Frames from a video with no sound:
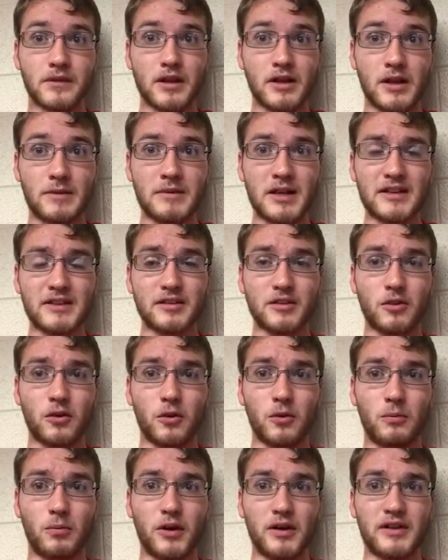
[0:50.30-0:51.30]
Not that the
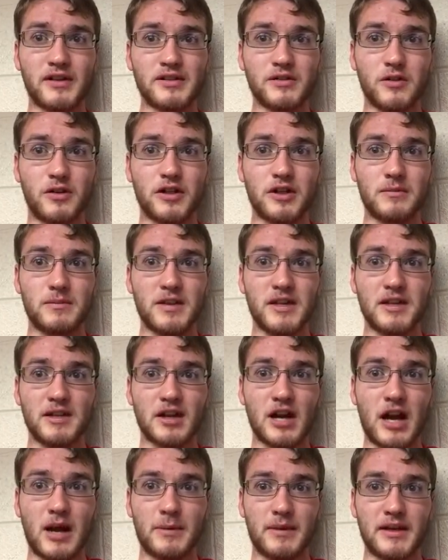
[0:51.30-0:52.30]
whole book is going to be a
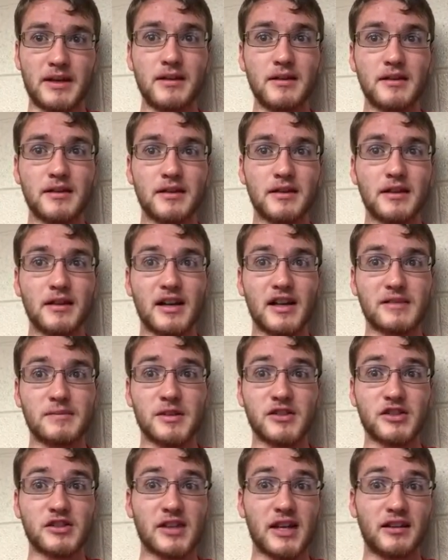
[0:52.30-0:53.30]
comedy, as
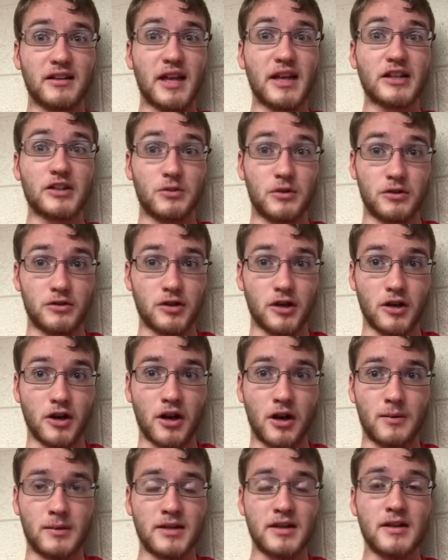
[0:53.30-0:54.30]
much as I like doing dark
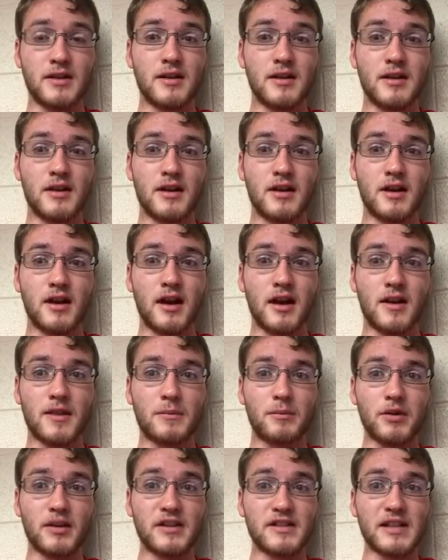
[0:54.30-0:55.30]
comedy.
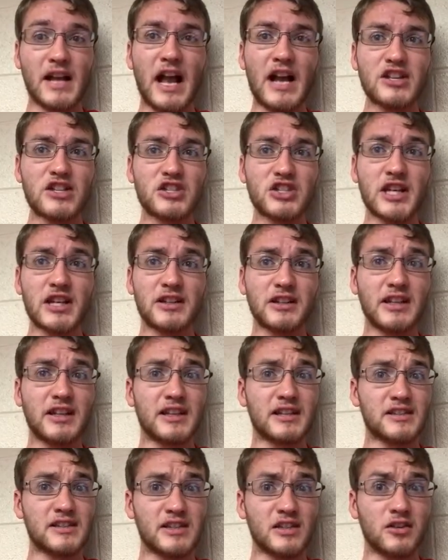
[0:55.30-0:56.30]
The book is actually technically
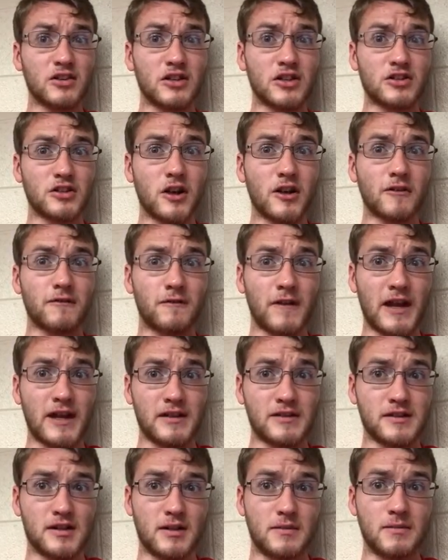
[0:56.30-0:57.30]
considered a dark
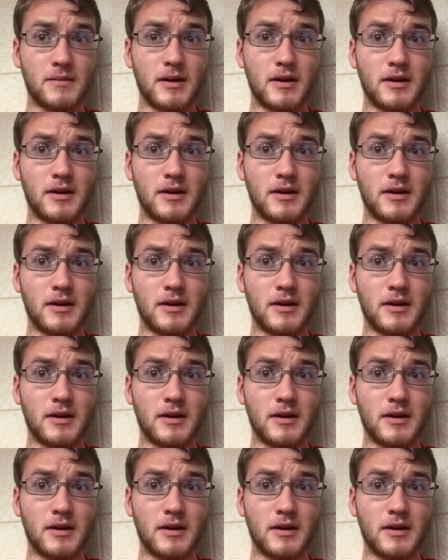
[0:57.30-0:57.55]
fantasy.